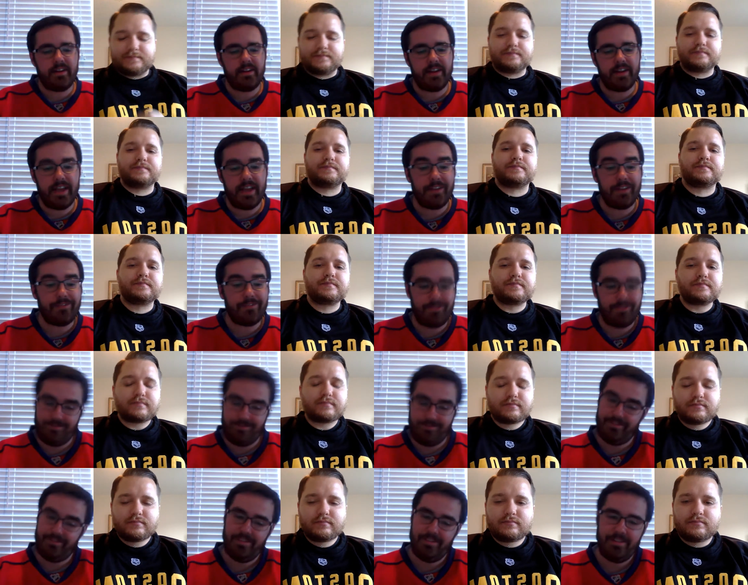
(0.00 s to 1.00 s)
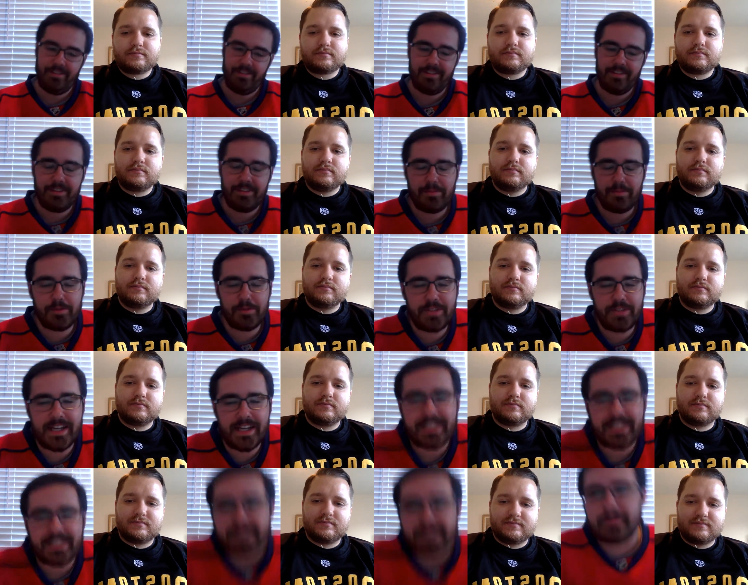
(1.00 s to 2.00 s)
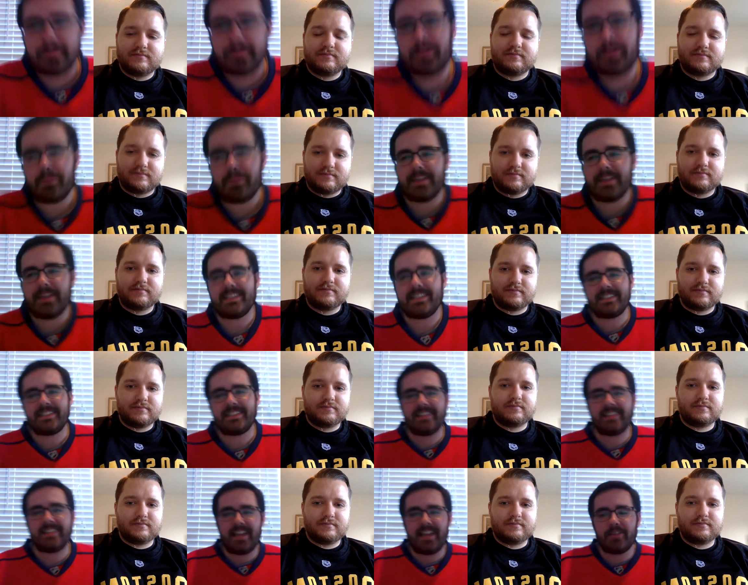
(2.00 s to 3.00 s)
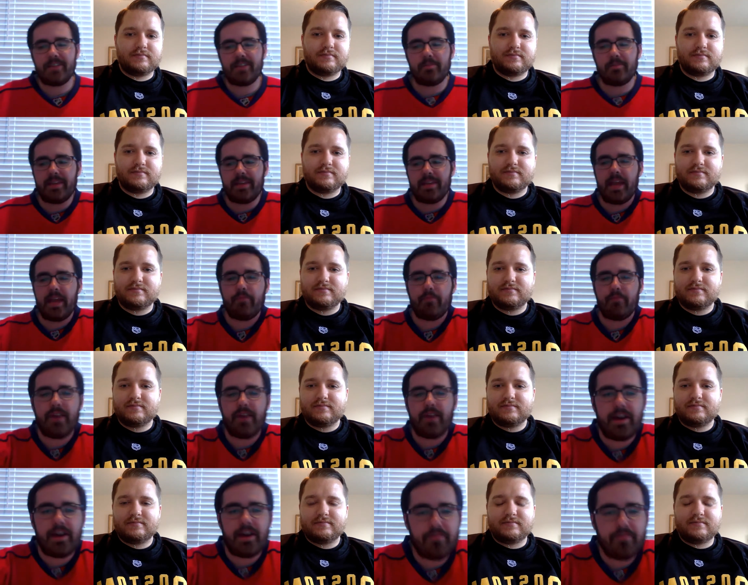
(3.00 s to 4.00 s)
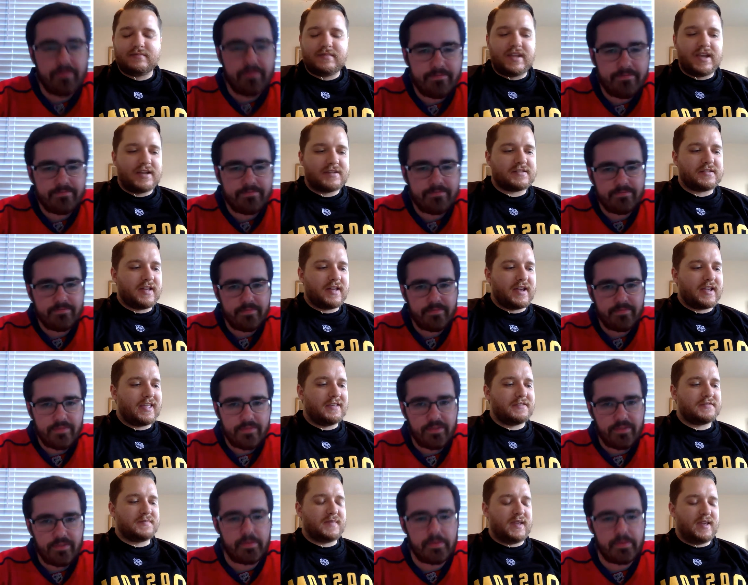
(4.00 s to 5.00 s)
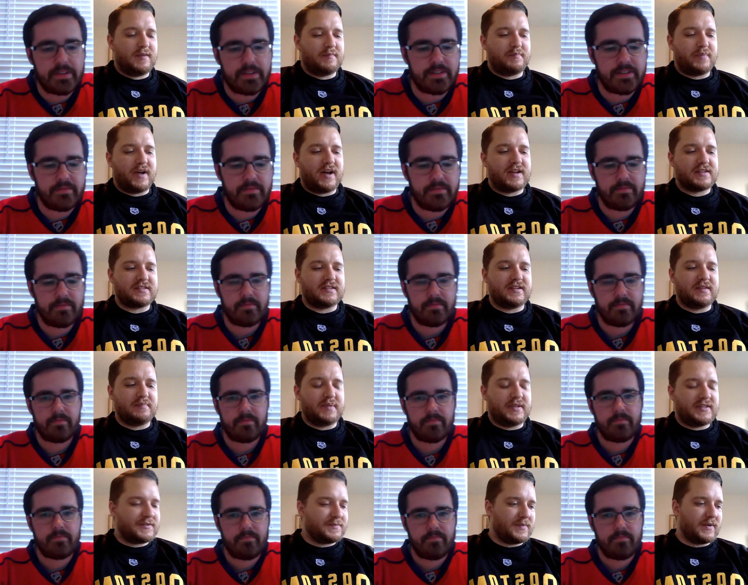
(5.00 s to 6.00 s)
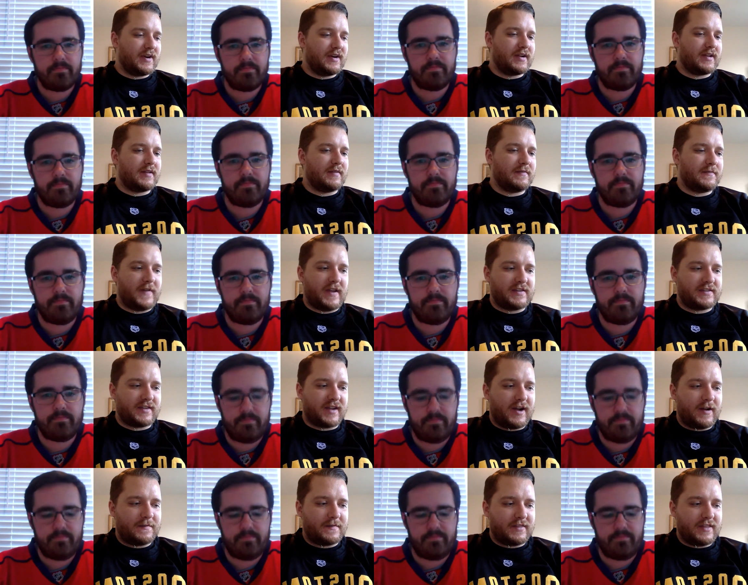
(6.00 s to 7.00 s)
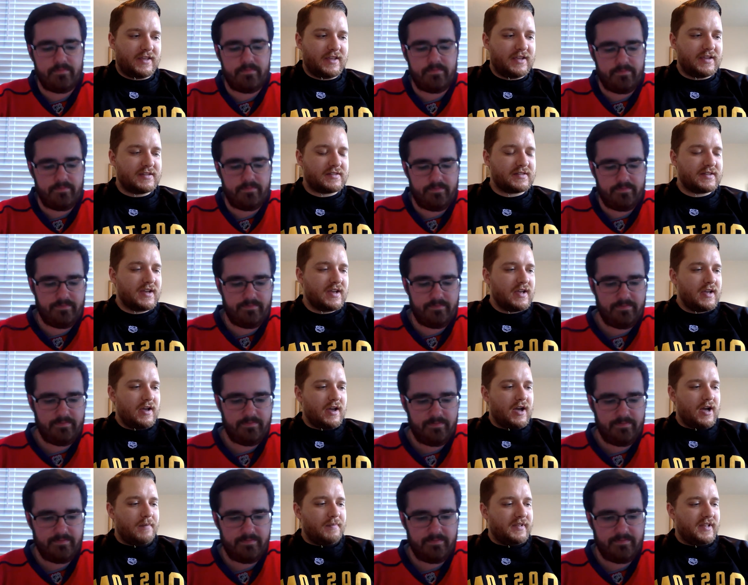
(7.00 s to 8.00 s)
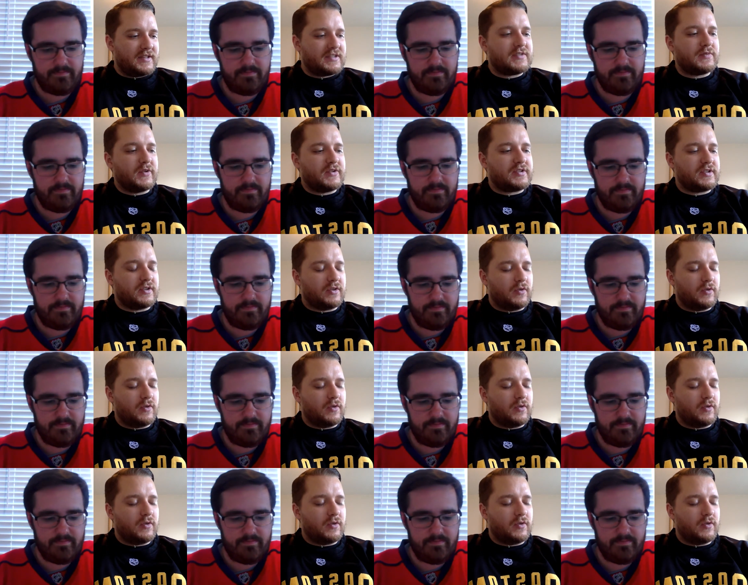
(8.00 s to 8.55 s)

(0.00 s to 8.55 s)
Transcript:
Speaker 1: if the Blue Jackets played the Pens, that it would be Game 5.
Speaker 2: Yeah, so that gives me Boston and Pittsburgh facing off in the East. But let's switch to the